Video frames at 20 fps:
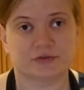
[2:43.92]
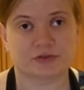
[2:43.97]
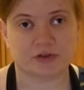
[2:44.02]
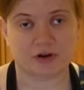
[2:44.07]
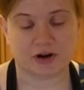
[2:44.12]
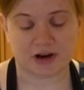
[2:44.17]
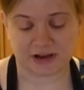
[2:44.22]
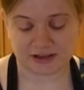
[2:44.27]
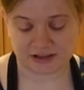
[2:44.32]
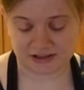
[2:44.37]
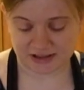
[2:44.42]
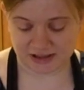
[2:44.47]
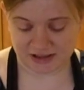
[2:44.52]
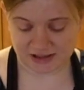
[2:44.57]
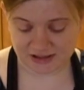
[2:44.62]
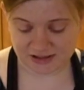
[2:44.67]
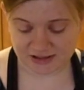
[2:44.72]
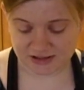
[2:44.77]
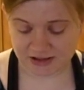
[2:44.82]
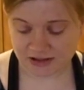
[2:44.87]

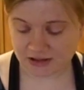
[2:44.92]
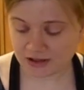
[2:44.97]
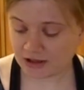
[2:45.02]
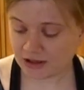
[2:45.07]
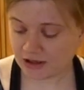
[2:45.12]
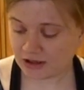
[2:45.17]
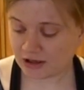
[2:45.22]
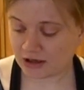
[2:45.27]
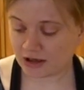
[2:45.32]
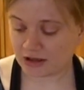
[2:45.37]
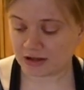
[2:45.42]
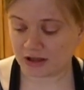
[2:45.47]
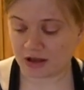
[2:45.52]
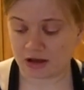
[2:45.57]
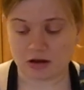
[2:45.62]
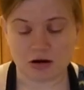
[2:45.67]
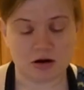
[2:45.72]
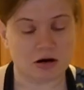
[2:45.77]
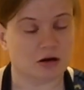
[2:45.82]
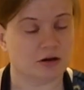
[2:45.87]
varieties.
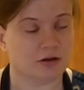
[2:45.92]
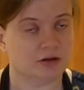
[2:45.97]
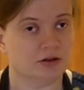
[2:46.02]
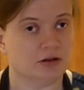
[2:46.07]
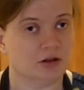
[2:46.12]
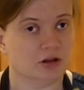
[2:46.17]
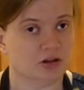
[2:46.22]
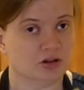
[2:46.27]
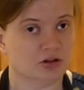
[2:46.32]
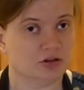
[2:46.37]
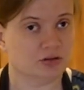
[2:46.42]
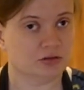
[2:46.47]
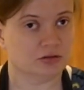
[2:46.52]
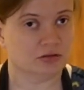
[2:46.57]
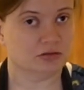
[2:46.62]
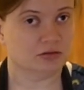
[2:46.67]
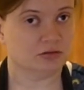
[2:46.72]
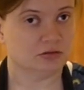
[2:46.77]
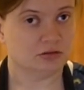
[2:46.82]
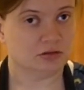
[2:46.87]
They are not
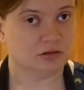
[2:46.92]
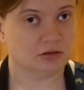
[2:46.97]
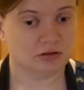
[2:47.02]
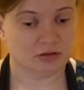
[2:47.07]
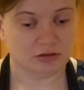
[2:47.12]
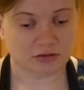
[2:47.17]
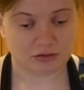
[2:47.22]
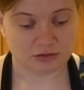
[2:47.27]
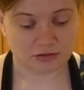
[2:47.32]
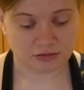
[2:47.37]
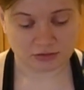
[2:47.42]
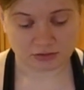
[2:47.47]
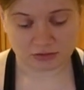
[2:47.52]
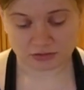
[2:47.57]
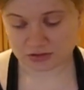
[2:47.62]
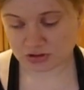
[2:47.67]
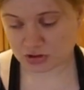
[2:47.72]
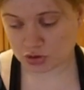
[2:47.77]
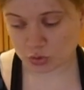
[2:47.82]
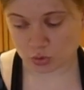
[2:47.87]

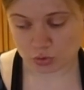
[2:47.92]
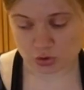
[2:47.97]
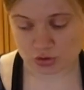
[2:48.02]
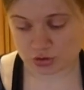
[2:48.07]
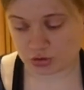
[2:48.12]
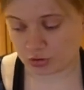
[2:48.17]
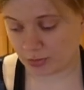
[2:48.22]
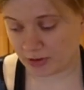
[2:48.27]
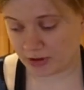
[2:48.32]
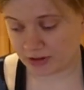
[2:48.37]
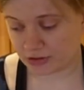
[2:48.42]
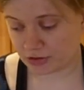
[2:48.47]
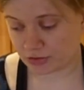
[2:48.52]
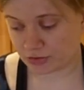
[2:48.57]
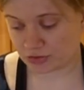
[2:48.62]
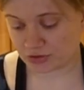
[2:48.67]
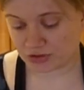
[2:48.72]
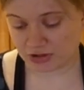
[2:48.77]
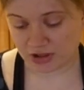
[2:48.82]
sauce tomatoes.